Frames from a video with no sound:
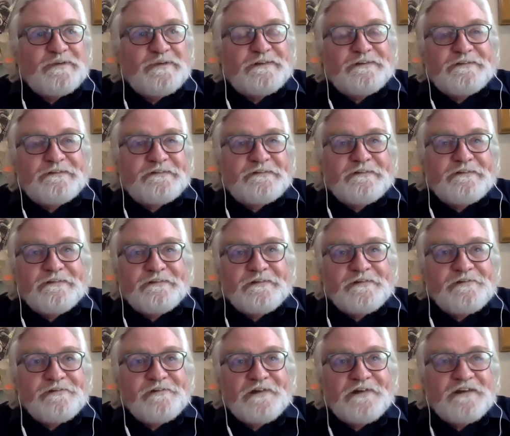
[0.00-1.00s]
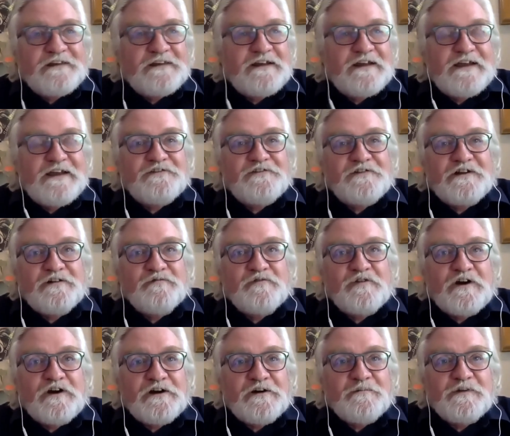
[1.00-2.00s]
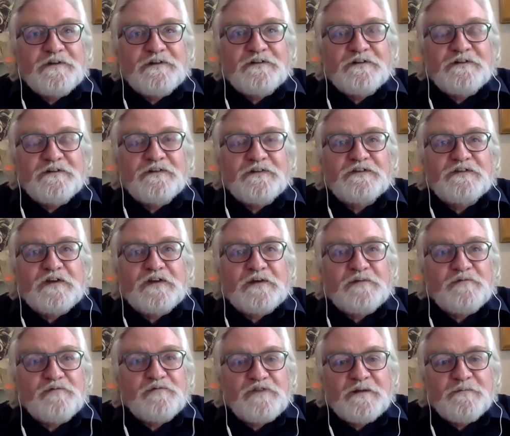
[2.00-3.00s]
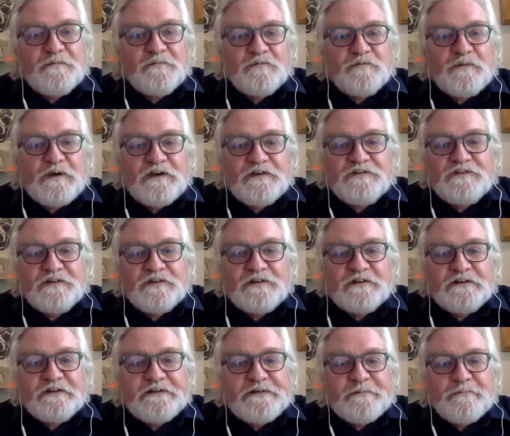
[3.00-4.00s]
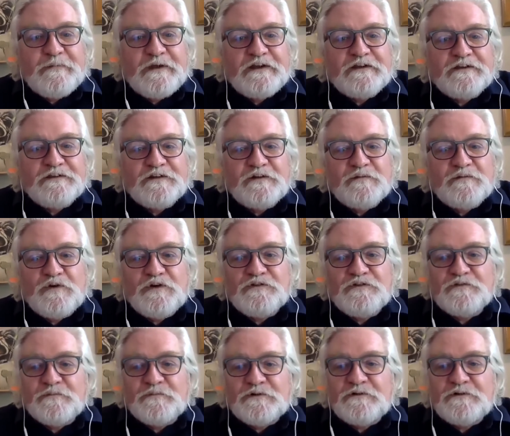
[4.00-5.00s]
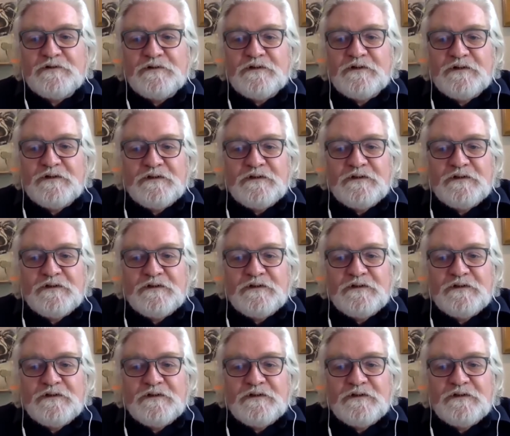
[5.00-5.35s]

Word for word: but the regulatory environment and the timeframes basically make it impossible.